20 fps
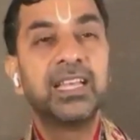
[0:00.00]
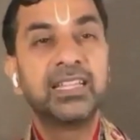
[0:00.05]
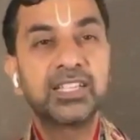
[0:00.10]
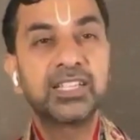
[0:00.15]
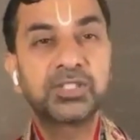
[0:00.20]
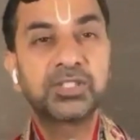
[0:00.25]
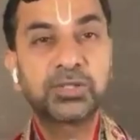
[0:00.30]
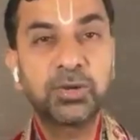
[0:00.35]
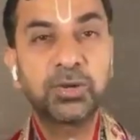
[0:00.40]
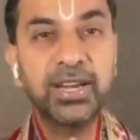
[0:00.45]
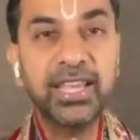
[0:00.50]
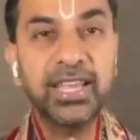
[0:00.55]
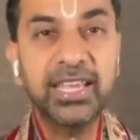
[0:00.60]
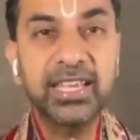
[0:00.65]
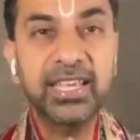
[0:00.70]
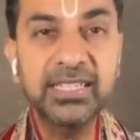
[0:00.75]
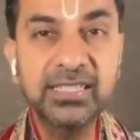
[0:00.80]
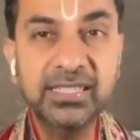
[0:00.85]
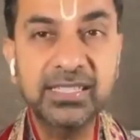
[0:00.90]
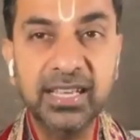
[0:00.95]
The story
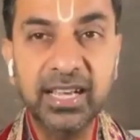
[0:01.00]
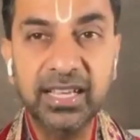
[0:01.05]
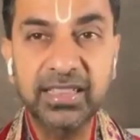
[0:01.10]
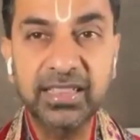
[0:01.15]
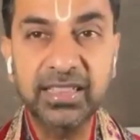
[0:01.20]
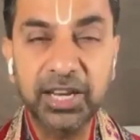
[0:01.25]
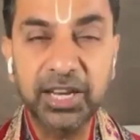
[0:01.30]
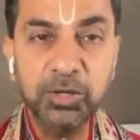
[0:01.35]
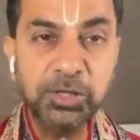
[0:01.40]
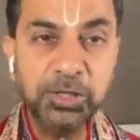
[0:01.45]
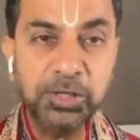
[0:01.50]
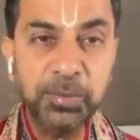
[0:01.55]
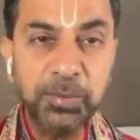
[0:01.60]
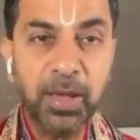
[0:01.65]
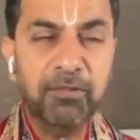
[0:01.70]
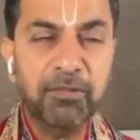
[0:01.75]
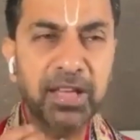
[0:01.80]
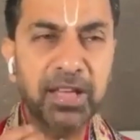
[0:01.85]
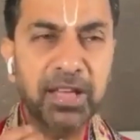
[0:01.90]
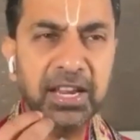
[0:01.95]
is there used to be
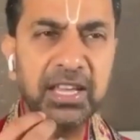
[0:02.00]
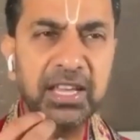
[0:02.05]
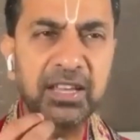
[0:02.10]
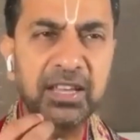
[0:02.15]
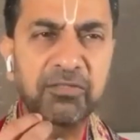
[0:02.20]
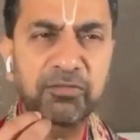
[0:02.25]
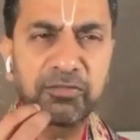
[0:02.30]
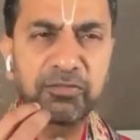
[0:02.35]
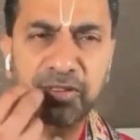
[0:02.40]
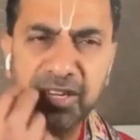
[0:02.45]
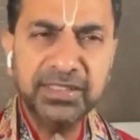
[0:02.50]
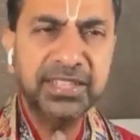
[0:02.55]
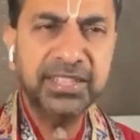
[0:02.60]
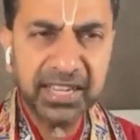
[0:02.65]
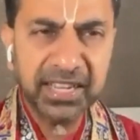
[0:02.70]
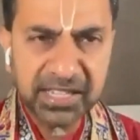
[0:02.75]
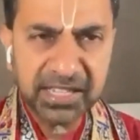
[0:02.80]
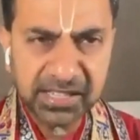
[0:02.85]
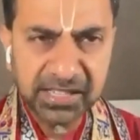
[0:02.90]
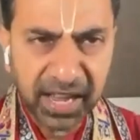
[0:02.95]
a very filthy
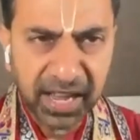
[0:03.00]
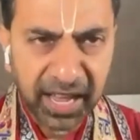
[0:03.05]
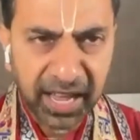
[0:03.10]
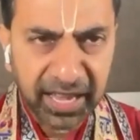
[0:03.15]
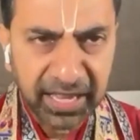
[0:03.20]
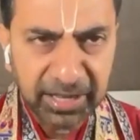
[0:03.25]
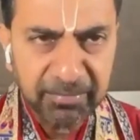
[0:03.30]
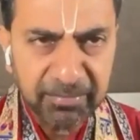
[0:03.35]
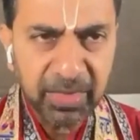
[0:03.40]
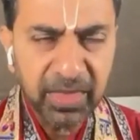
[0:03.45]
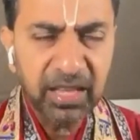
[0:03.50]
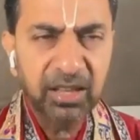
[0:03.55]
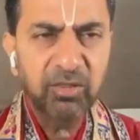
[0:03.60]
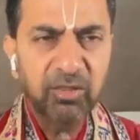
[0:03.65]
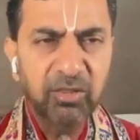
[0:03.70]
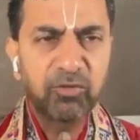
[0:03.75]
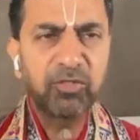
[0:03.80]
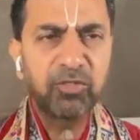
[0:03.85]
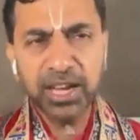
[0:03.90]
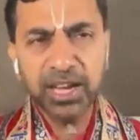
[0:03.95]
rich guy,
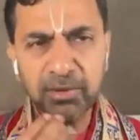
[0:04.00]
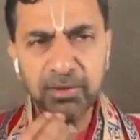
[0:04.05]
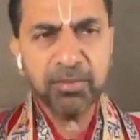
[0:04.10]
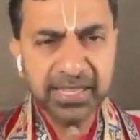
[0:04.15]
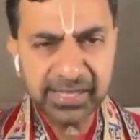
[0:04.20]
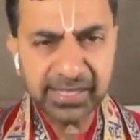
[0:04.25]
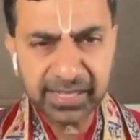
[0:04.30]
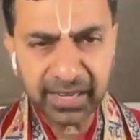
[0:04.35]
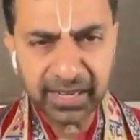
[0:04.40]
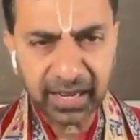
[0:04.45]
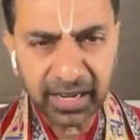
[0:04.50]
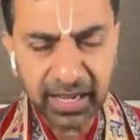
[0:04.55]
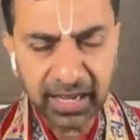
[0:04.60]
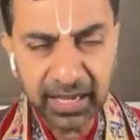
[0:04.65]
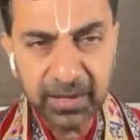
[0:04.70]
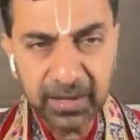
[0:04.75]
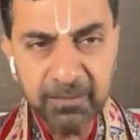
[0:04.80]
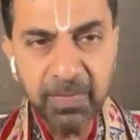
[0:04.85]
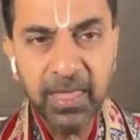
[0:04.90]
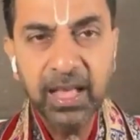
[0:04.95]
very
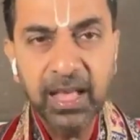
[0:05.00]
miserly,